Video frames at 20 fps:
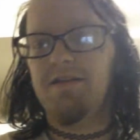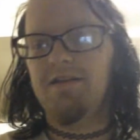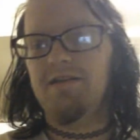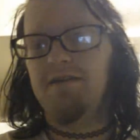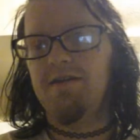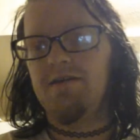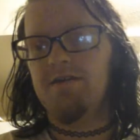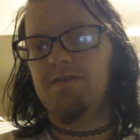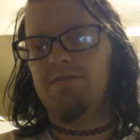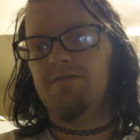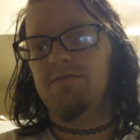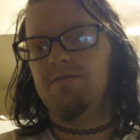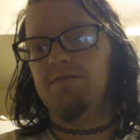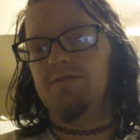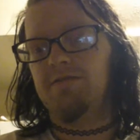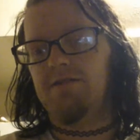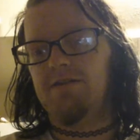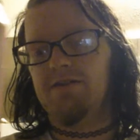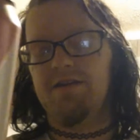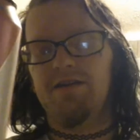anyhow,
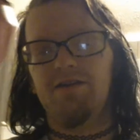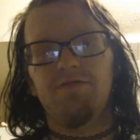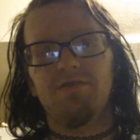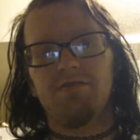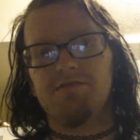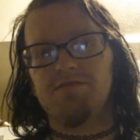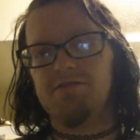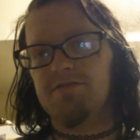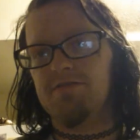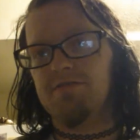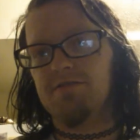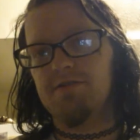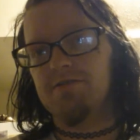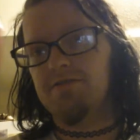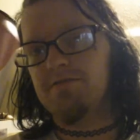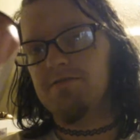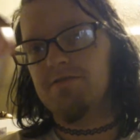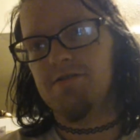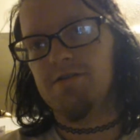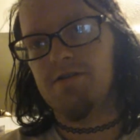I give it a
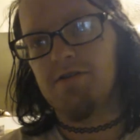0.